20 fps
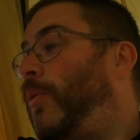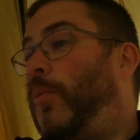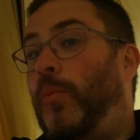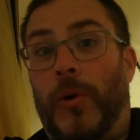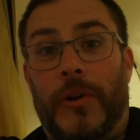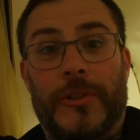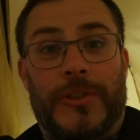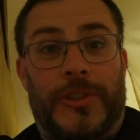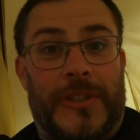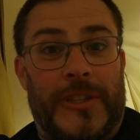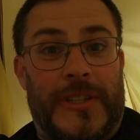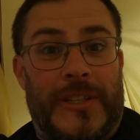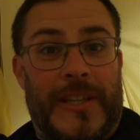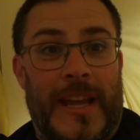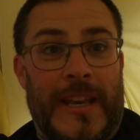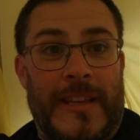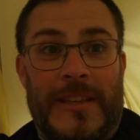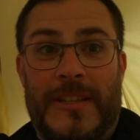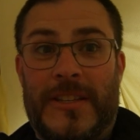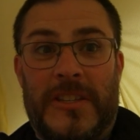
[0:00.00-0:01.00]
watch the
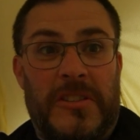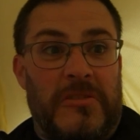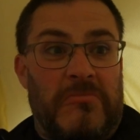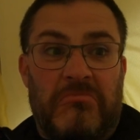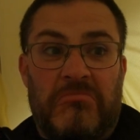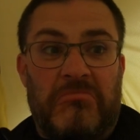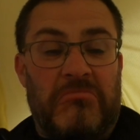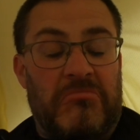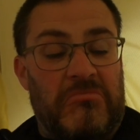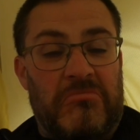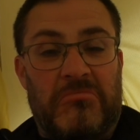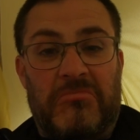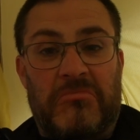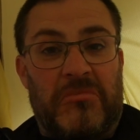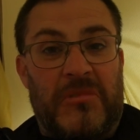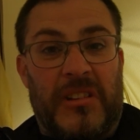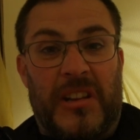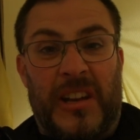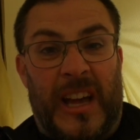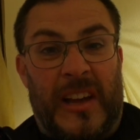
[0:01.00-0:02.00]
tent,
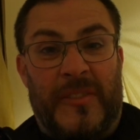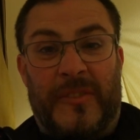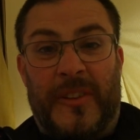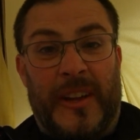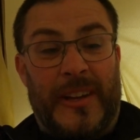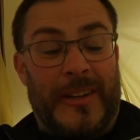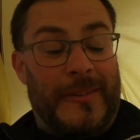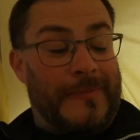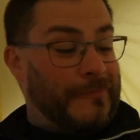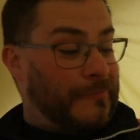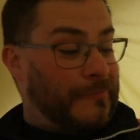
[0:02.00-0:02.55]
laugh at it.